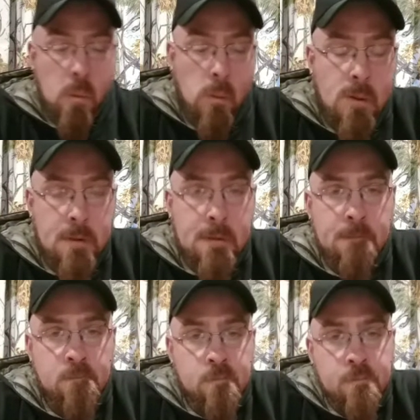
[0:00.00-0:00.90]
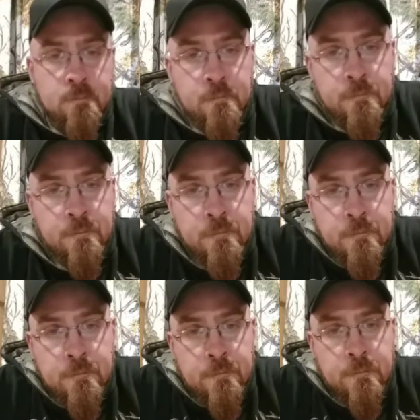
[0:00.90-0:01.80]

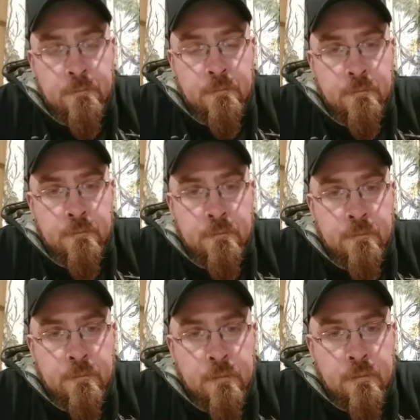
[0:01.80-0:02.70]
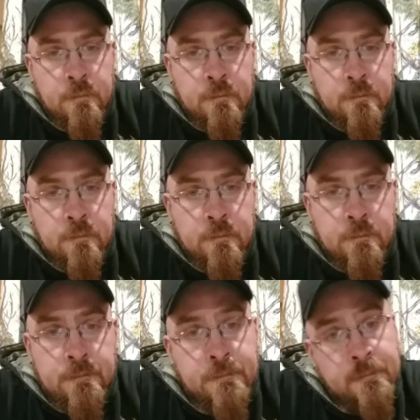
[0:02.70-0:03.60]

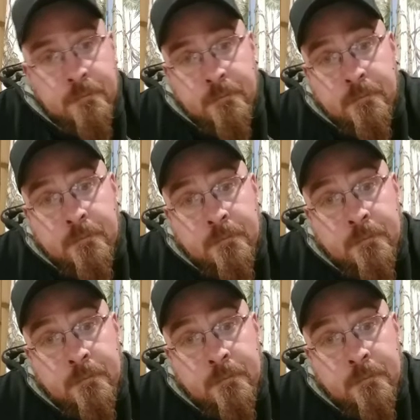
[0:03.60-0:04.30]
Nothing is said.